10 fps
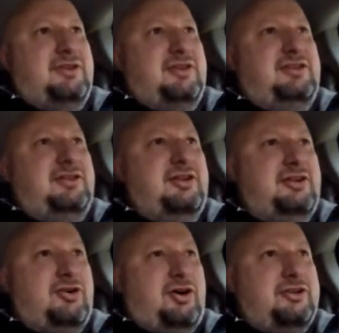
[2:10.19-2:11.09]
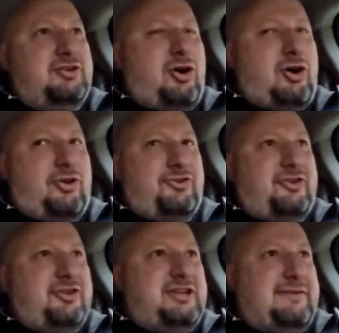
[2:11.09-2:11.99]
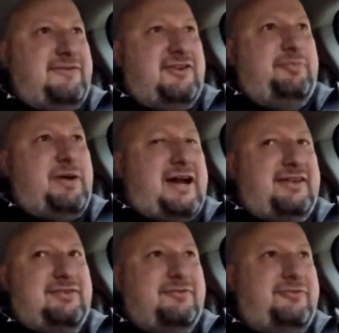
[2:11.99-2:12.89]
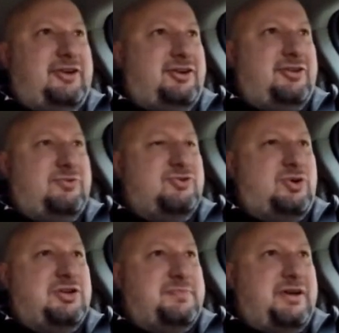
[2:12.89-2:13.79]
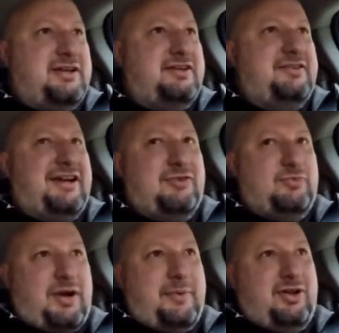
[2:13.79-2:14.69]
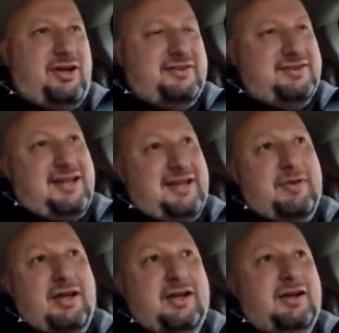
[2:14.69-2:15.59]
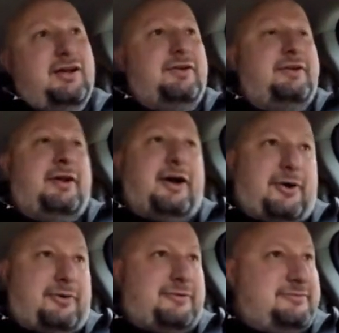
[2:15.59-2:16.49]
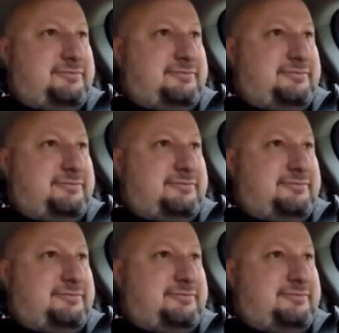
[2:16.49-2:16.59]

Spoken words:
The non-calls on the defensive pass interference with George Pickens, that's why we lost the game. No.